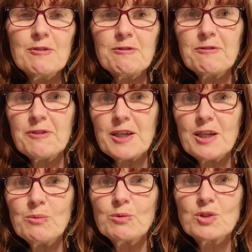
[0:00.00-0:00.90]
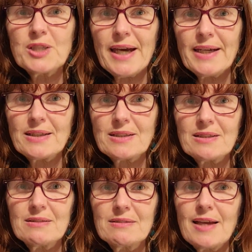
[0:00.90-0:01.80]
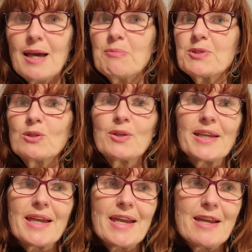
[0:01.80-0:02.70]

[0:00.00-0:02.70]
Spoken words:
fear will taint absolutely